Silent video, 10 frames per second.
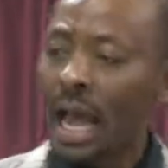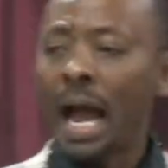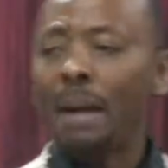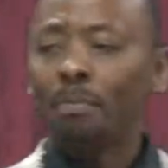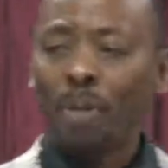
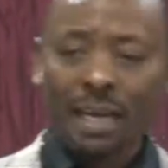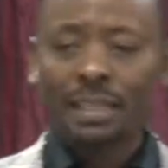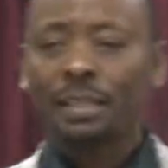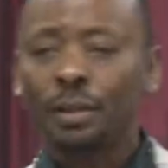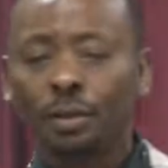I'm
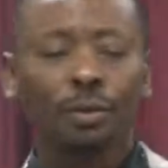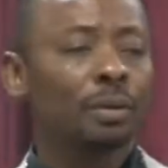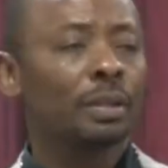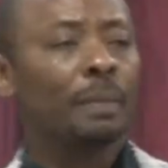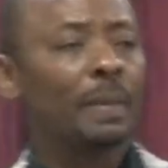part
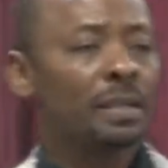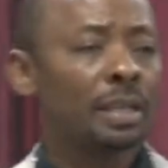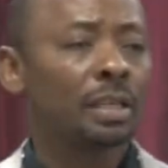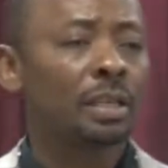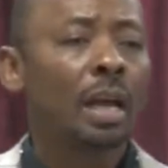through the
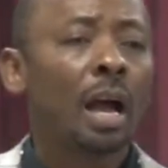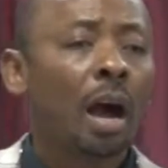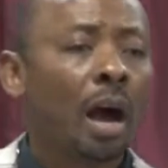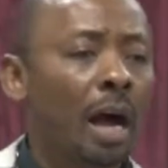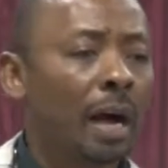message
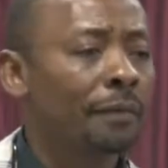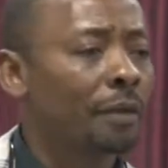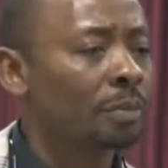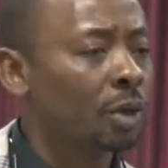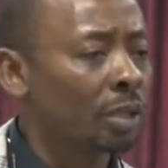uh,
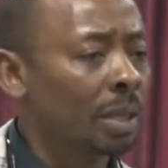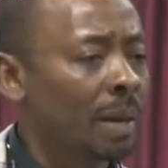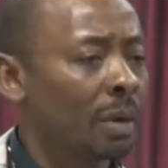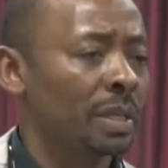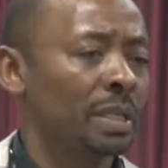from Dr.
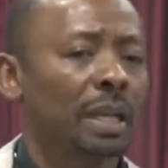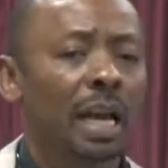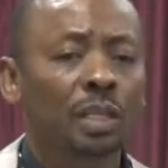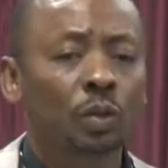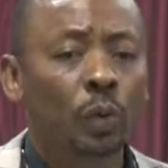Marwisa
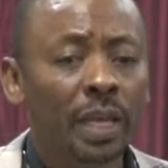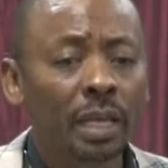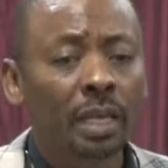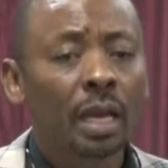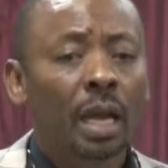last
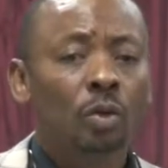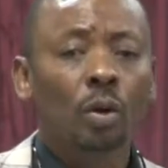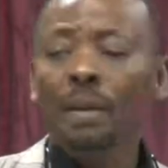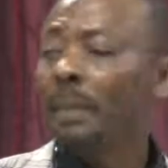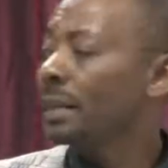week
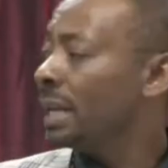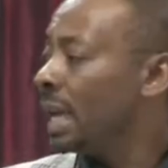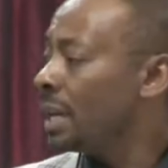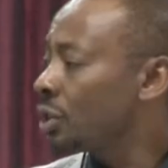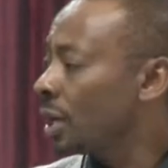talking about the
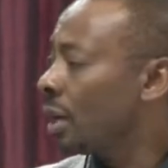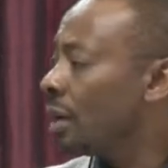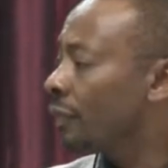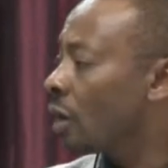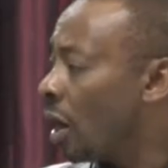nature
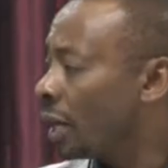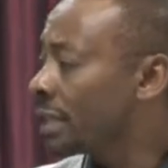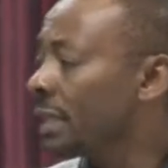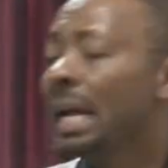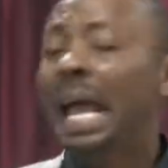of
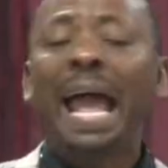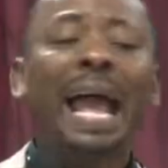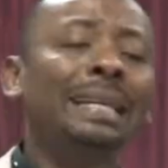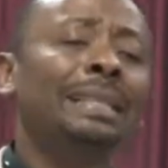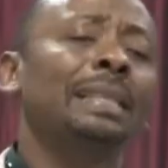God.
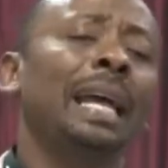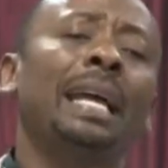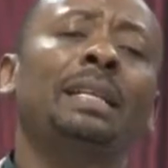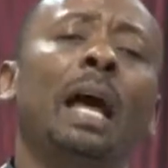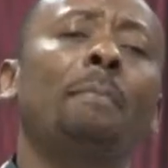And,
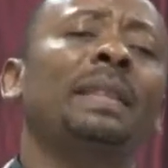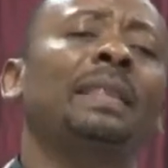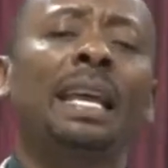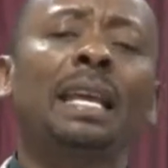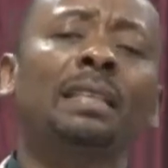and, but
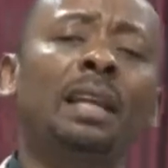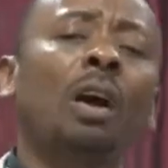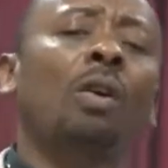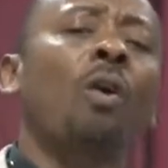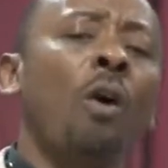there is
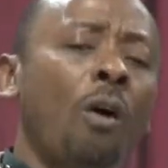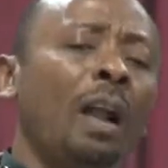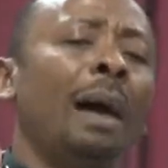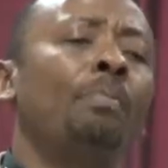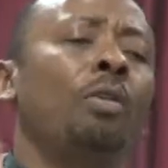a
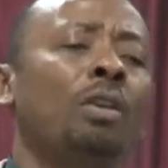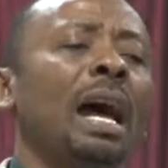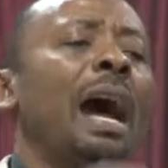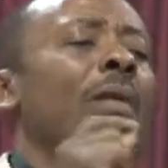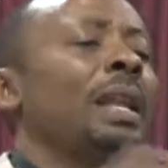call upon
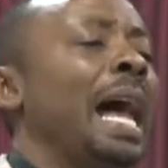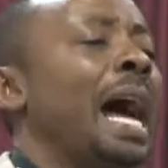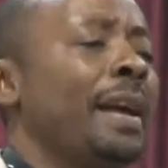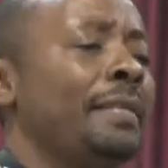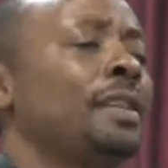our
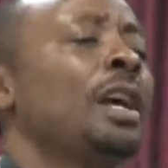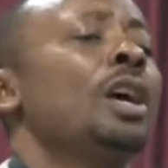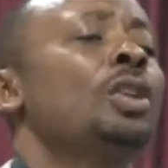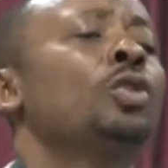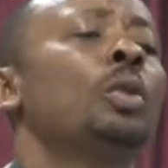lives
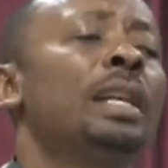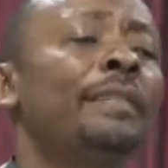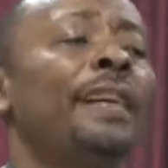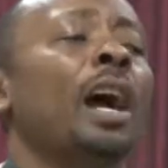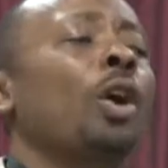to
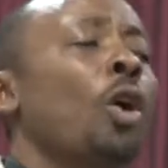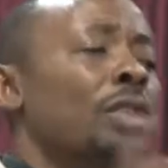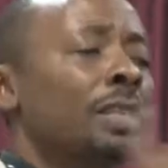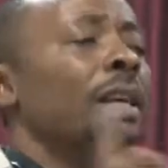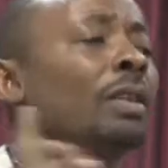live a
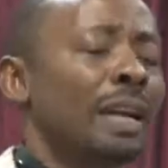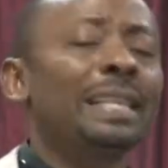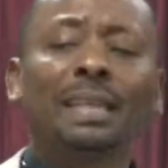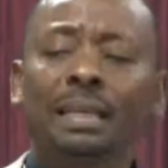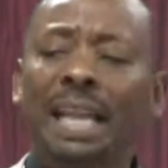
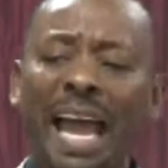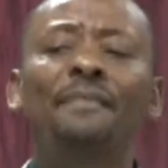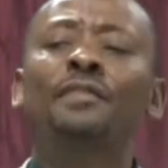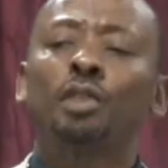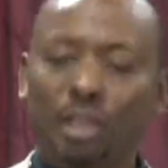consecrated
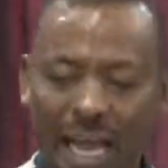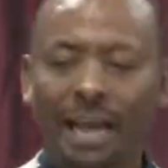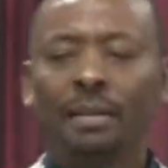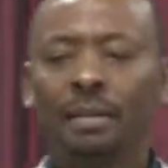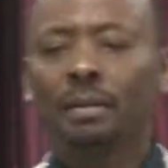lifestyle.